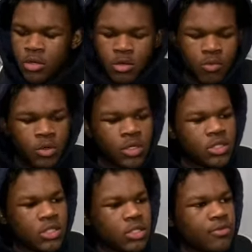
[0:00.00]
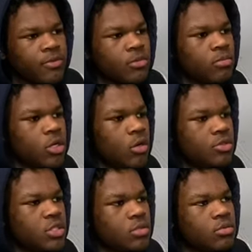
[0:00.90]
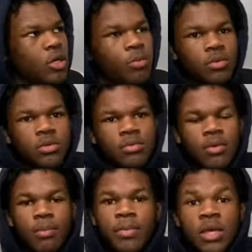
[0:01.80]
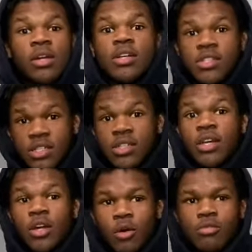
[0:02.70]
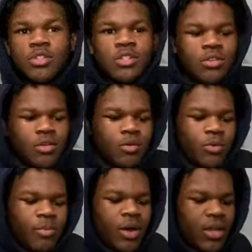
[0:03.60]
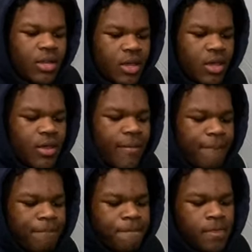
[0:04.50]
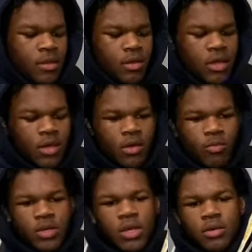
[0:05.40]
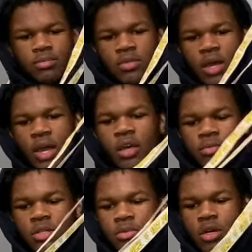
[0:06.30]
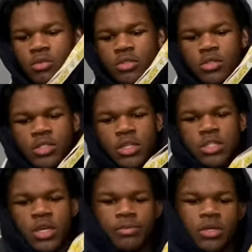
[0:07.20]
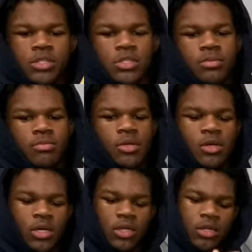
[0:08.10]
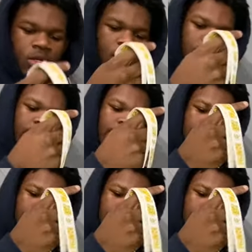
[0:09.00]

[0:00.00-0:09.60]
one of these is from coaching, help being an assistant coach with my dad. And I helped him coach to the championship. And then I think